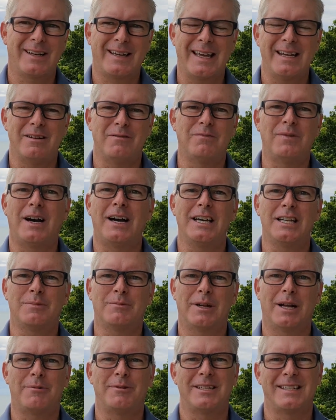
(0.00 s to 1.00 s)
can't
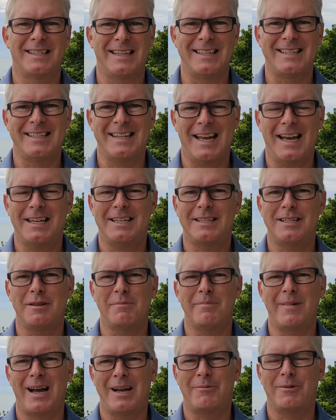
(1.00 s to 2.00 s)
advise, but I would suggest
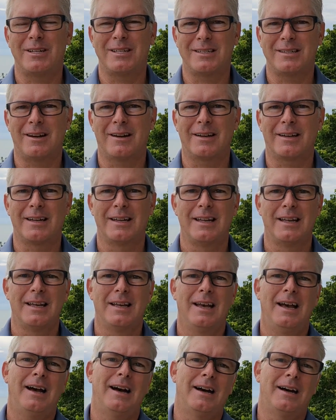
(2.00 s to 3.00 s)
you might want to start
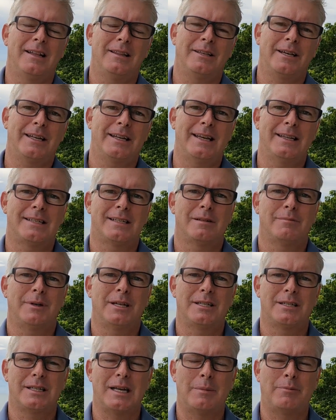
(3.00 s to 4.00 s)
looking at some
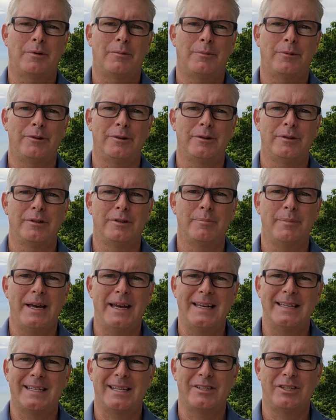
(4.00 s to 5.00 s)
unstoppable
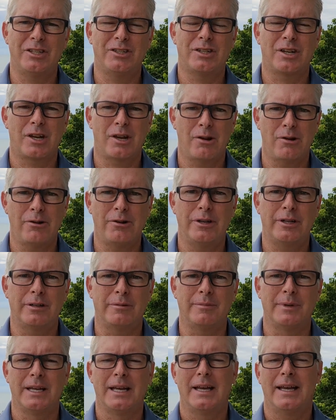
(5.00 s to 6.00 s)
domains and just securing
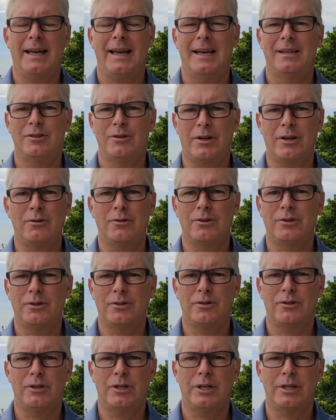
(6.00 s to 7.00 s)
them. And you
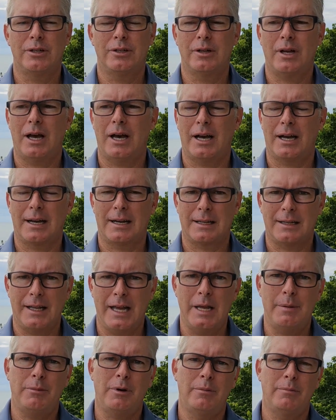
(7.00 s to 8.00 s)
can
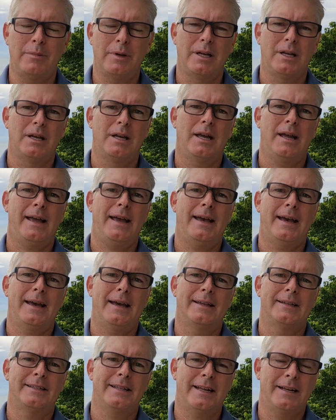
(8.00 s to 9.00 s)
claim them
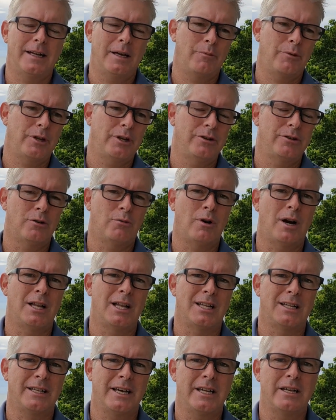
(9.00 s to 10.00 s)
and set it up within your
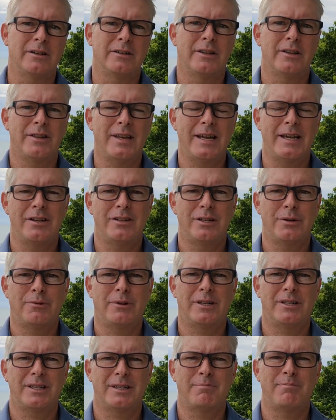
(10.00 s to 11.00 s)
wallet later. The thing is, you
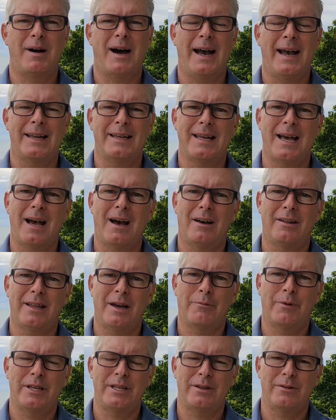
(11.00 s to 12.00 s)
want to just buy it now.
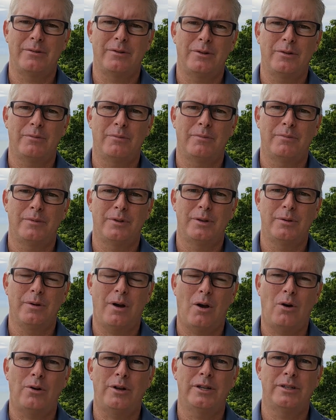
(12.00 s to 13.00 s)
That way you
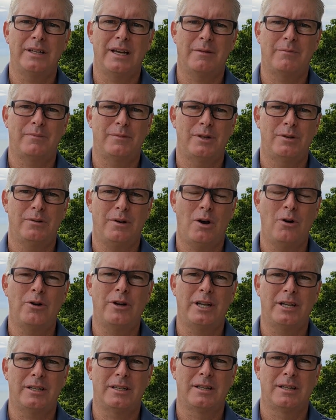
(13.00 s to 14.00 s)
hold it, you
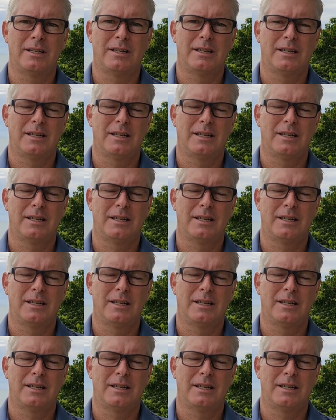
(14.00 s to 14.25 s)
own it.